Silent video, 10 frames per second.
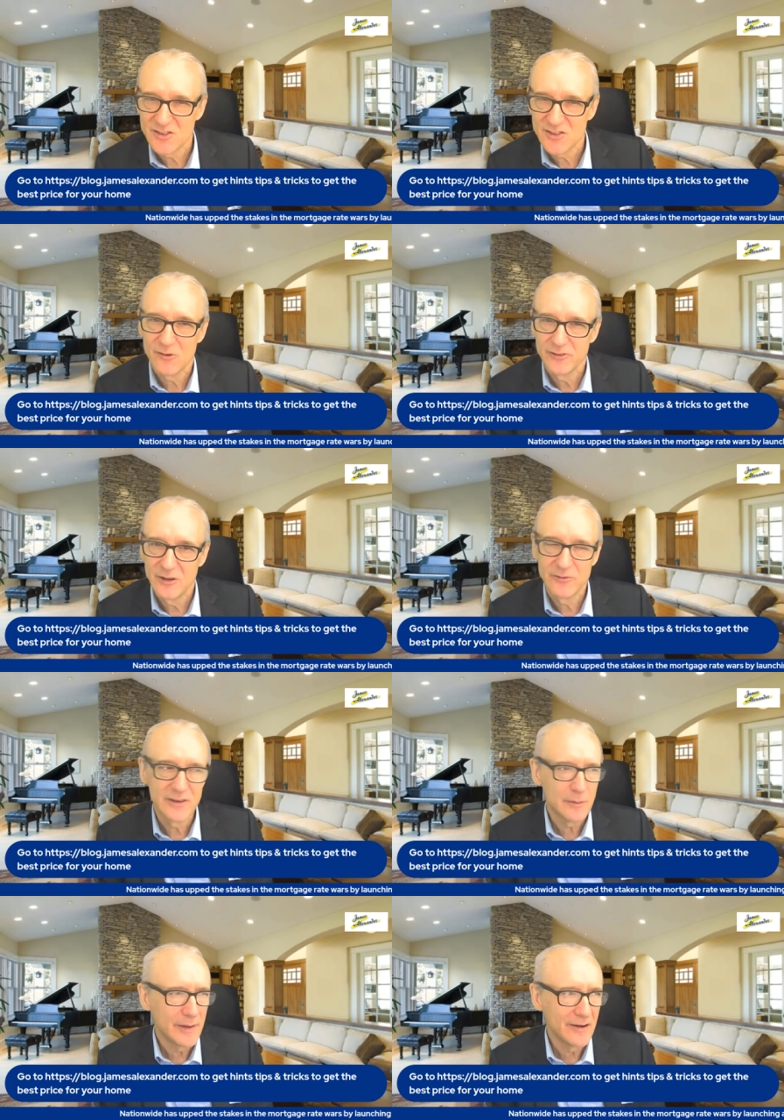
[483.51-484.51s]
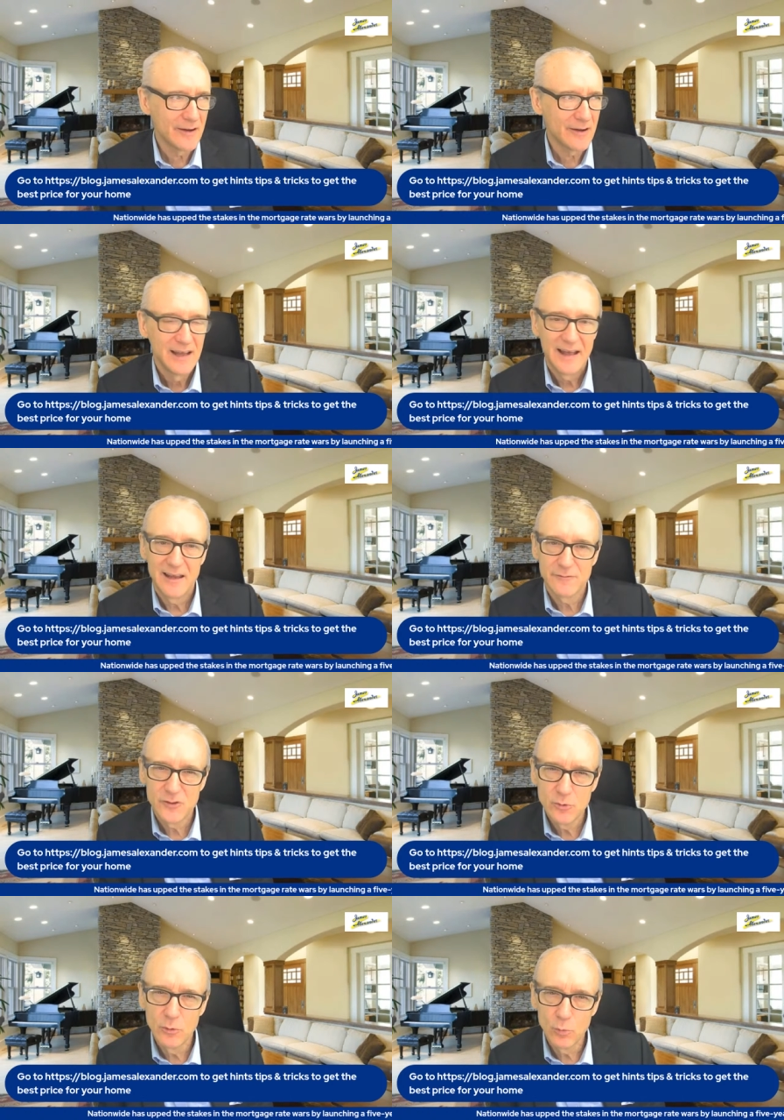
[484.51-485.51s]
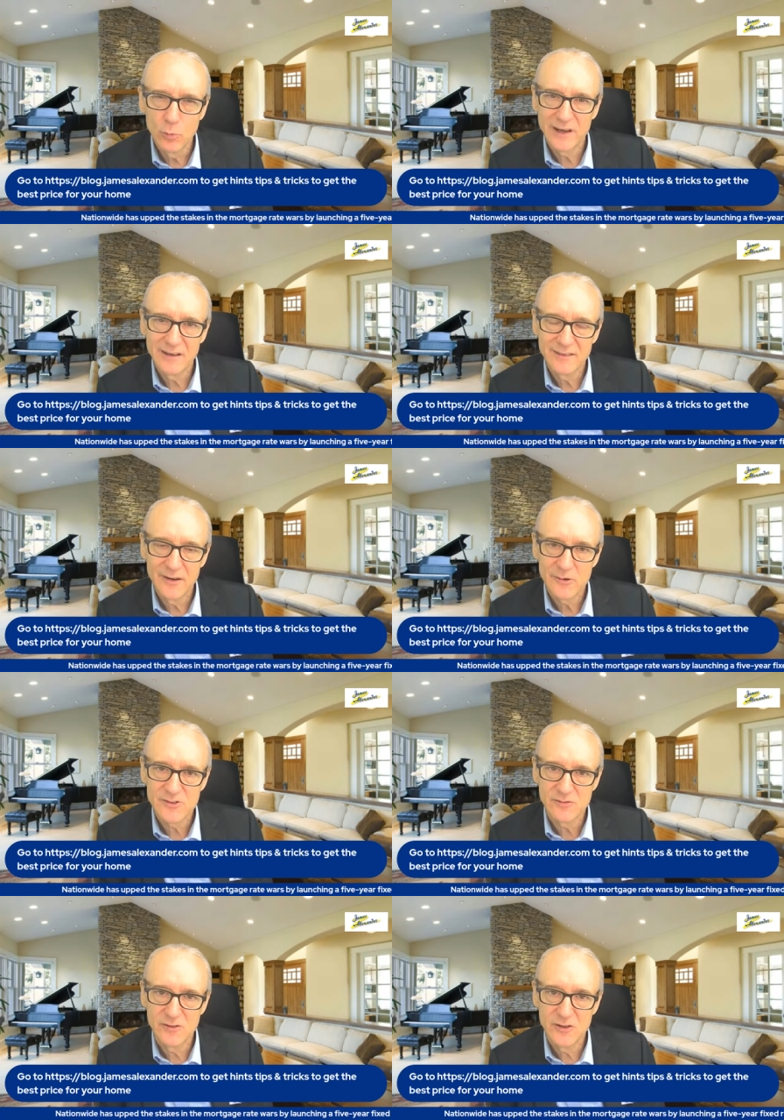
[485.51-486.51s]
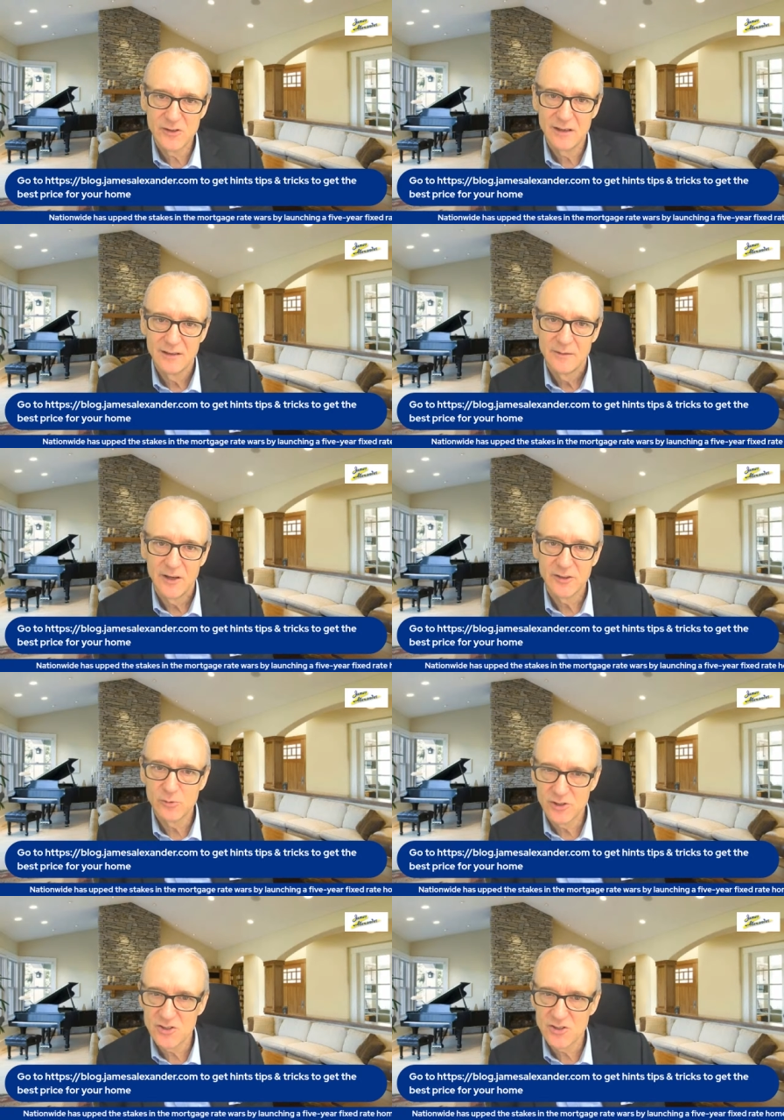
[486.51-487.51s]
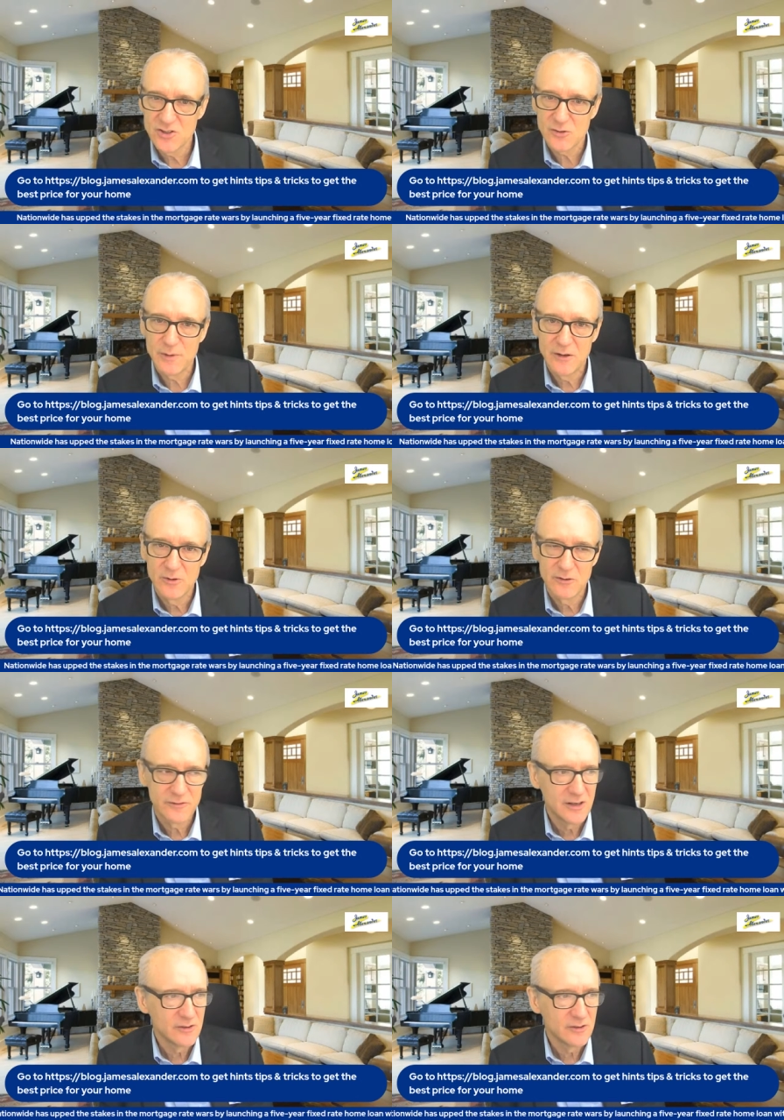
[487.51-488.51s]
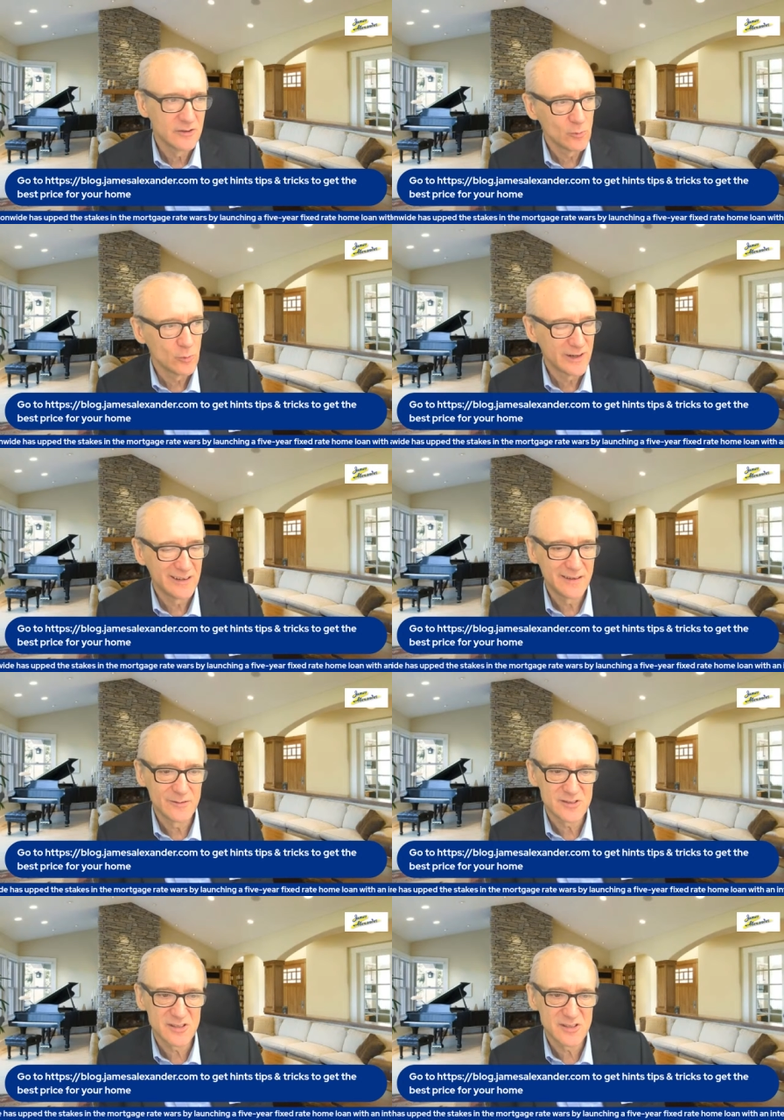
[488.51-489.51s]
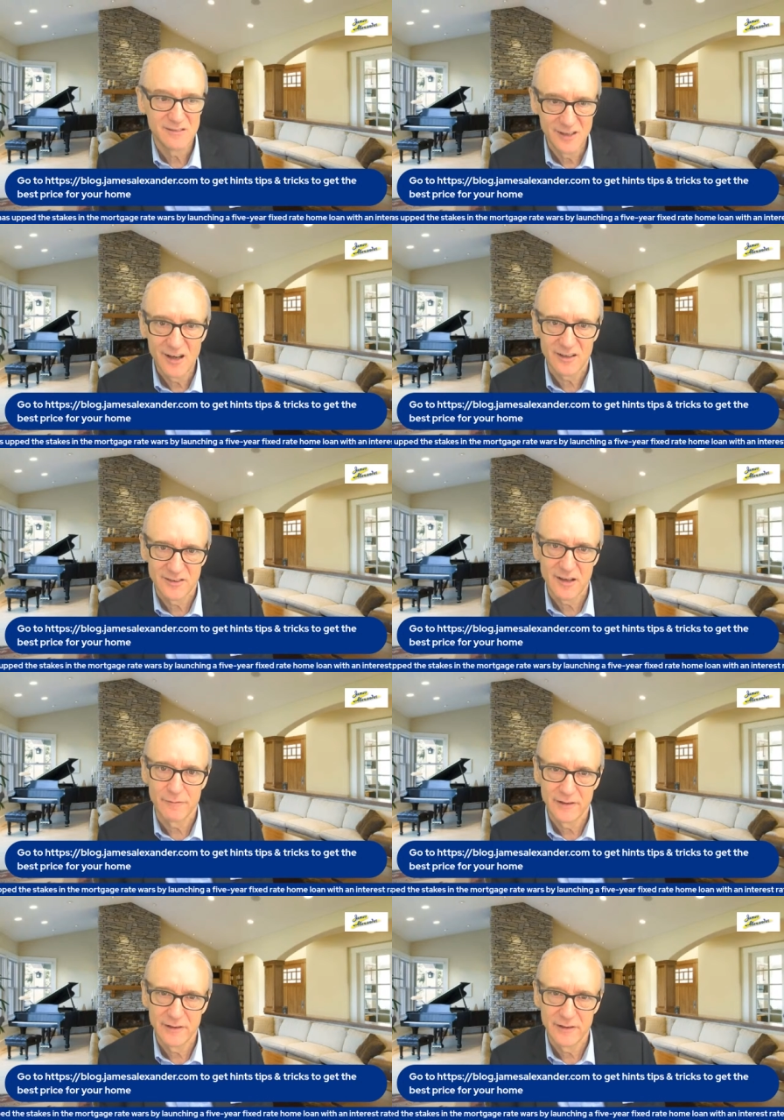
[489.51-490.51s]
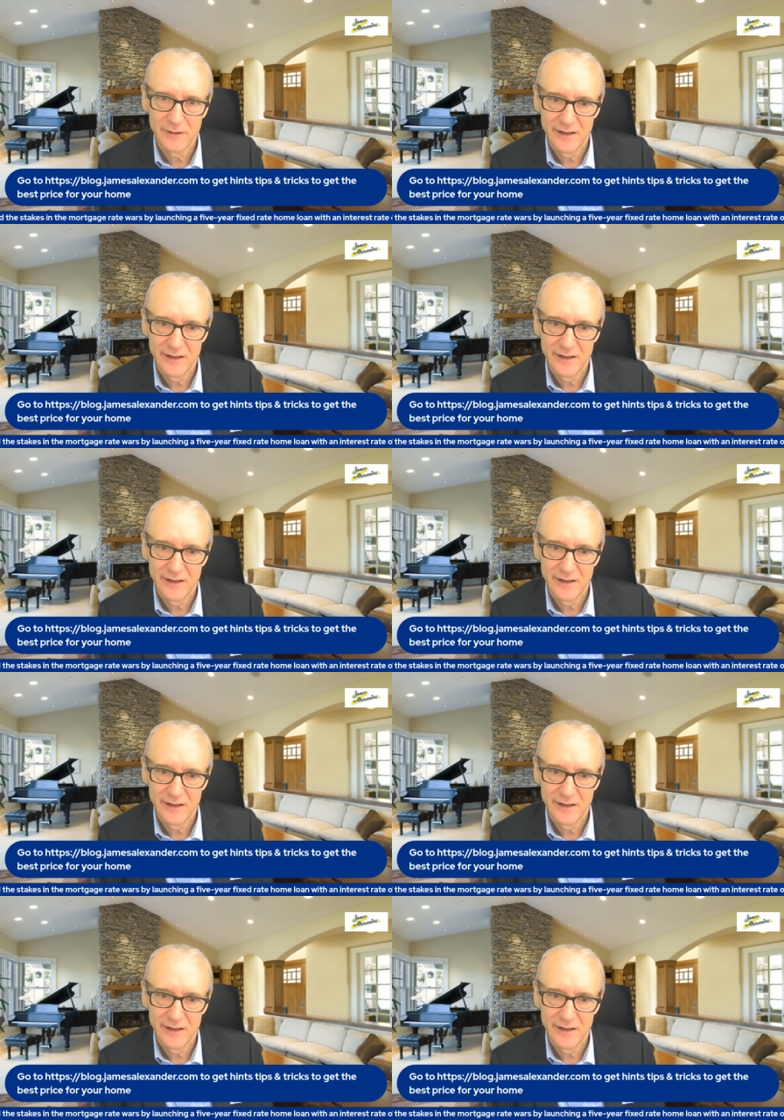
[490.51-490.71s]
Think about if you were walking in there as a viewer and you want your socks blown off, you want to walk in there and say, yeah, I could definitely live here.